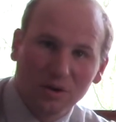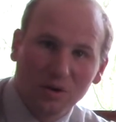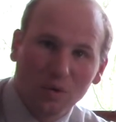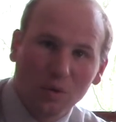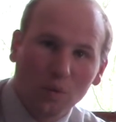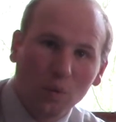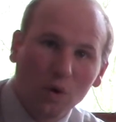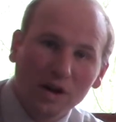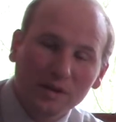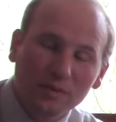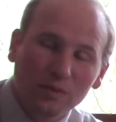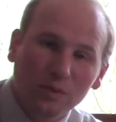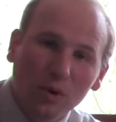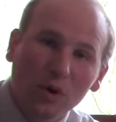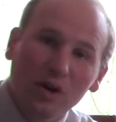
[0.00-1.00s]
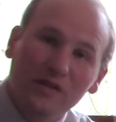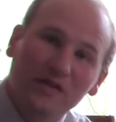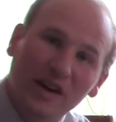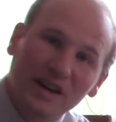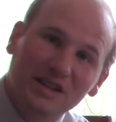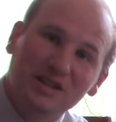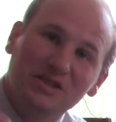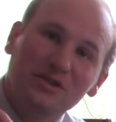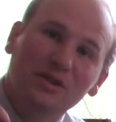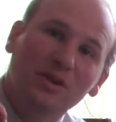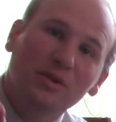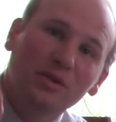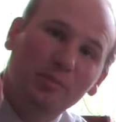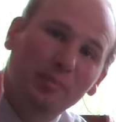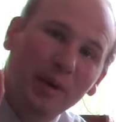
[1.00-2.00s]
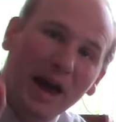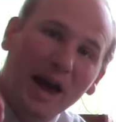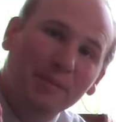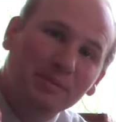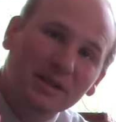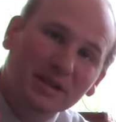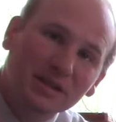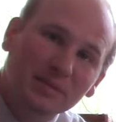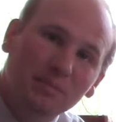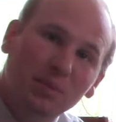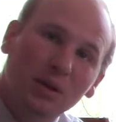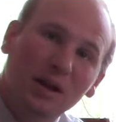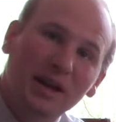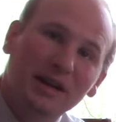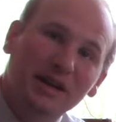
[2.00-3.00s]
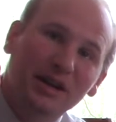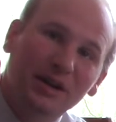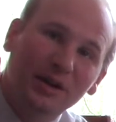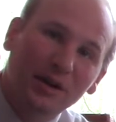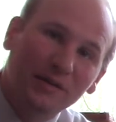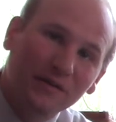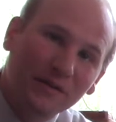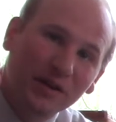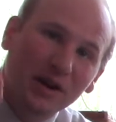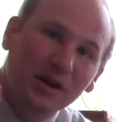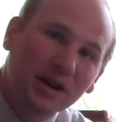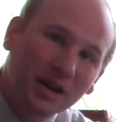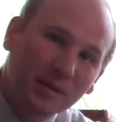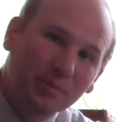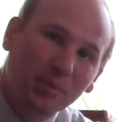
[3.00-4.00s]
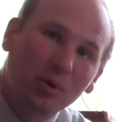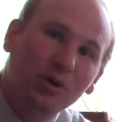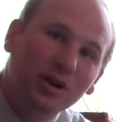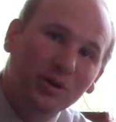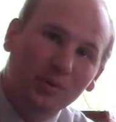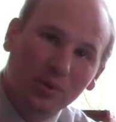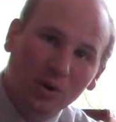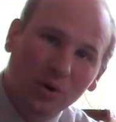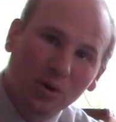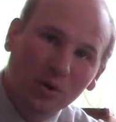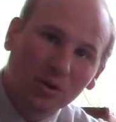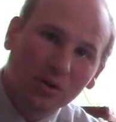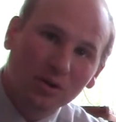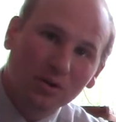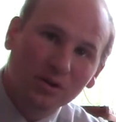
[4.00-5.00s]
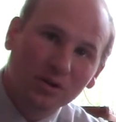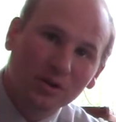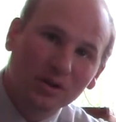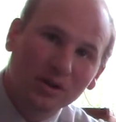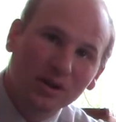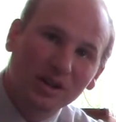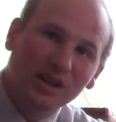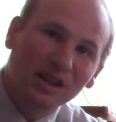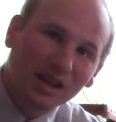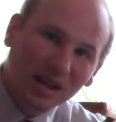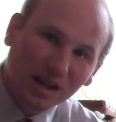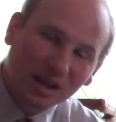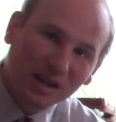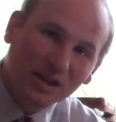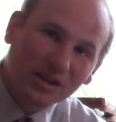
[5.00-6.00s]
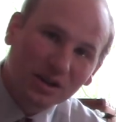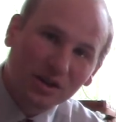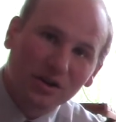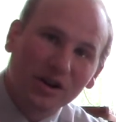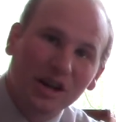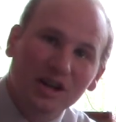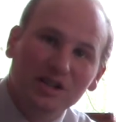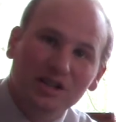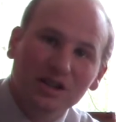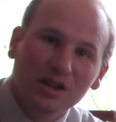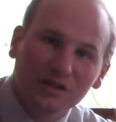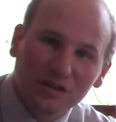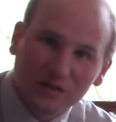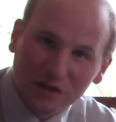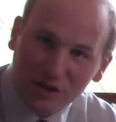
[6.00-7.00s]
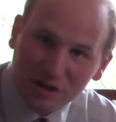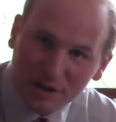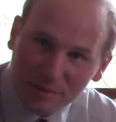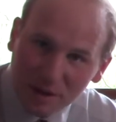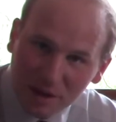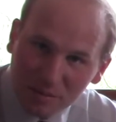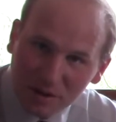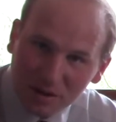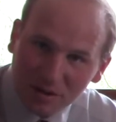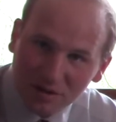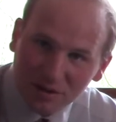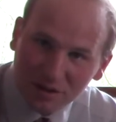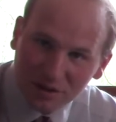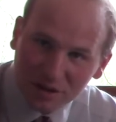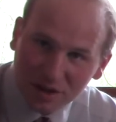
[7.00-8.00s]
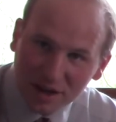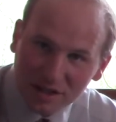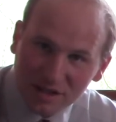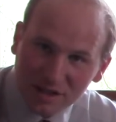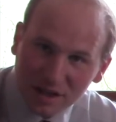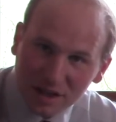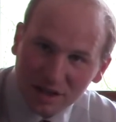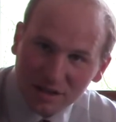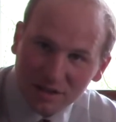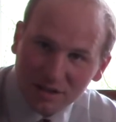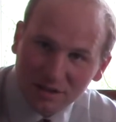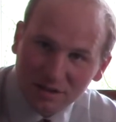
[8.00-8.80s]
What role, in fact, did you know Baptists played a very important role in the creation of the First Amendment of the United States?